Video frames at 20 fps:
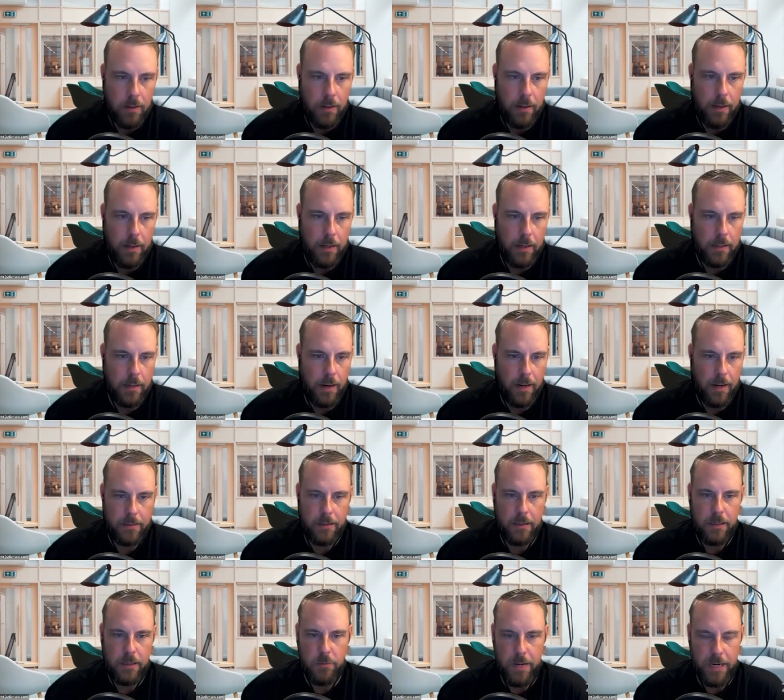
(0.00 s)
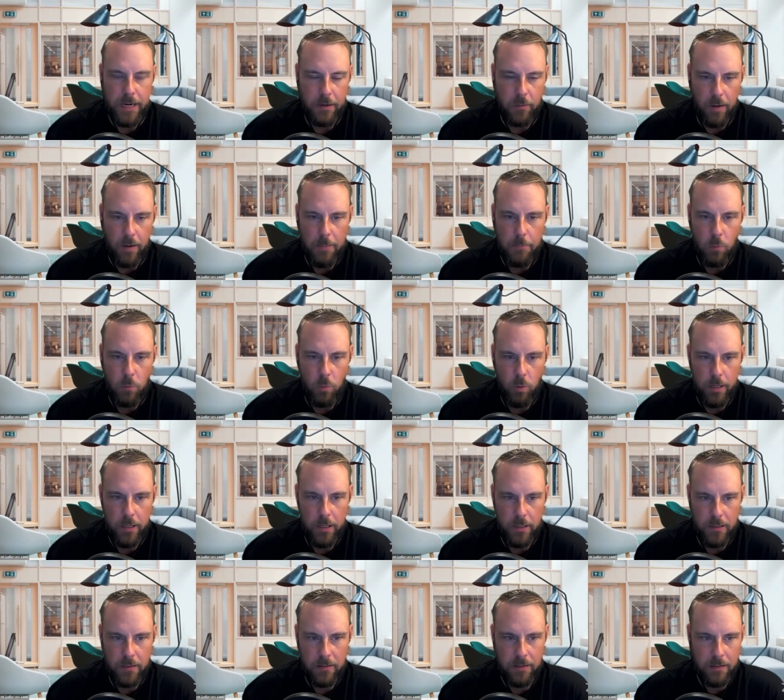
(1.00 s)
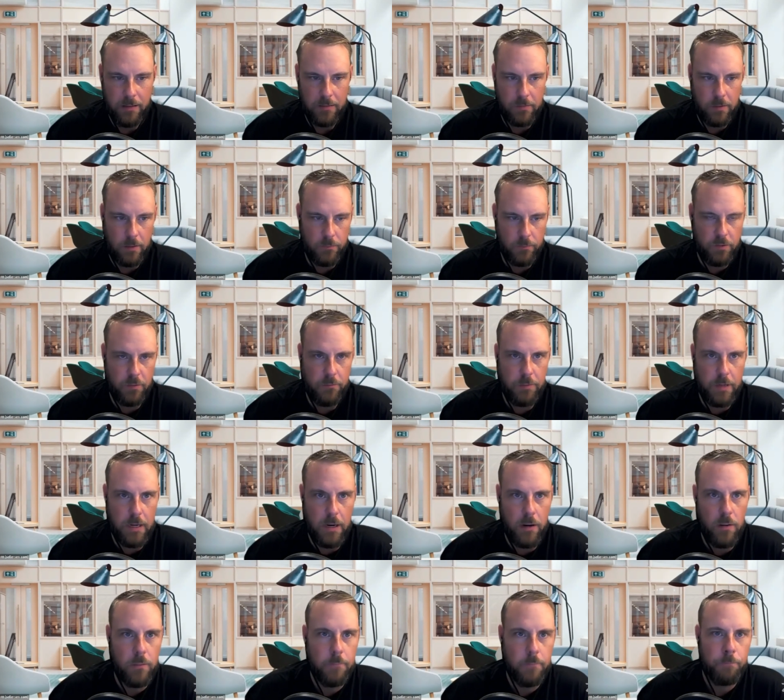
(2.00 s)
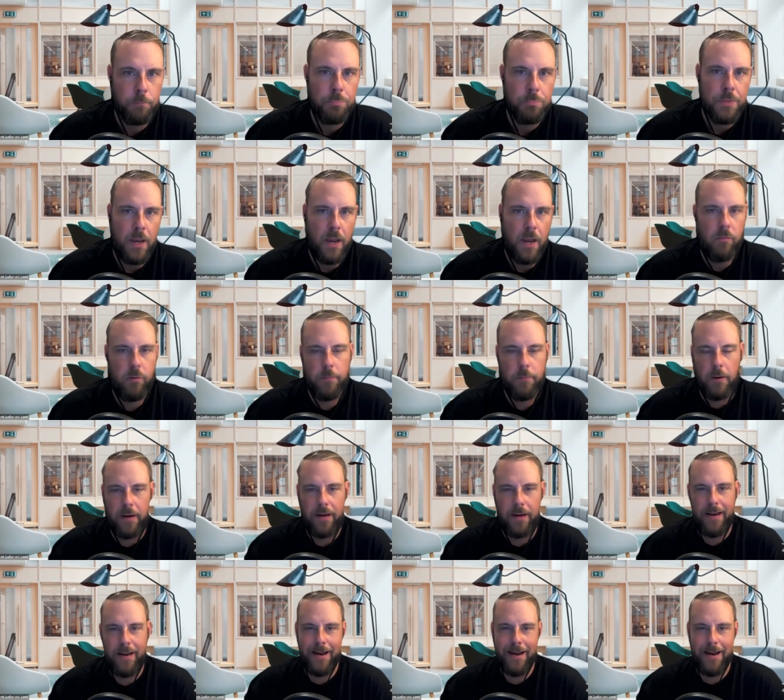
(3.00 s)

And I think you made a great point in in terms of, you know, everybody